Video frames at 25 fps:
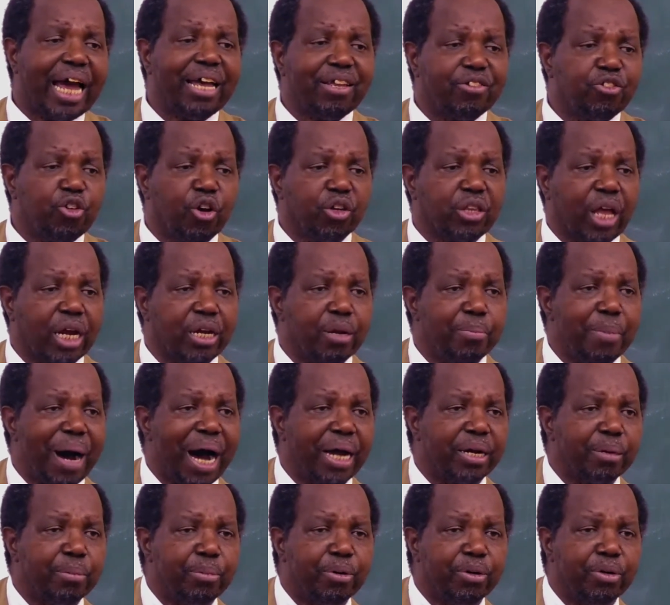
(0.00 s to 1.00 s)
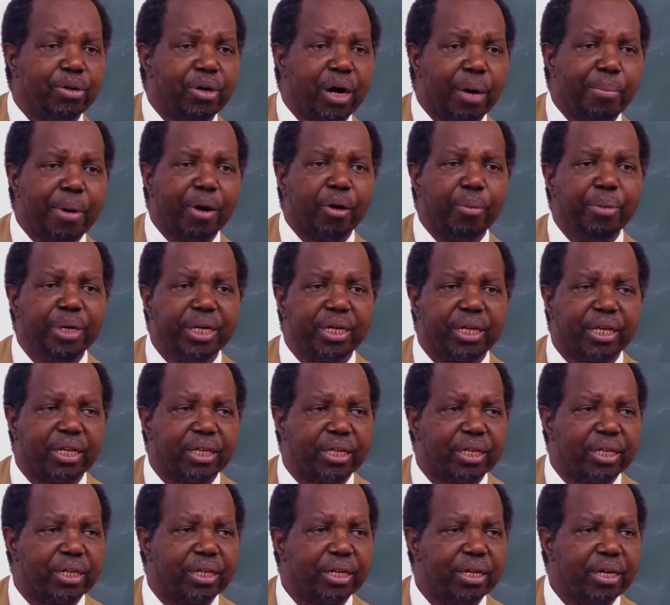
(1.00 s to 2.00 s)
is not admirable. Am I
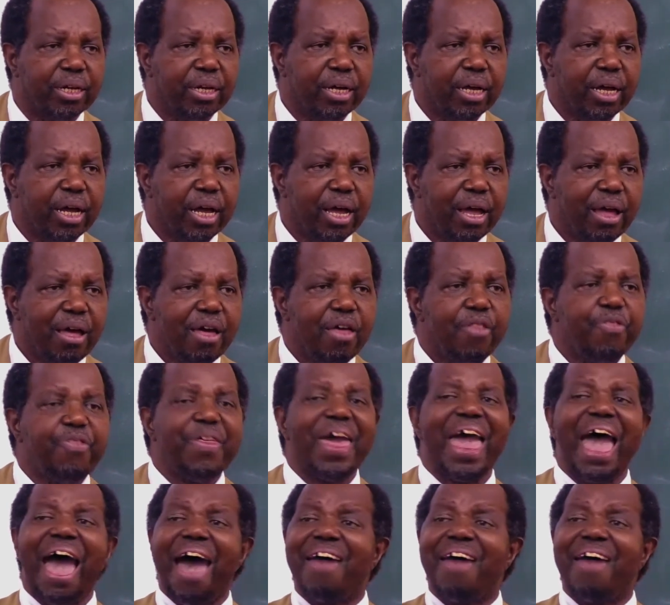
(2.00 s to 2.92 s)
communicating? The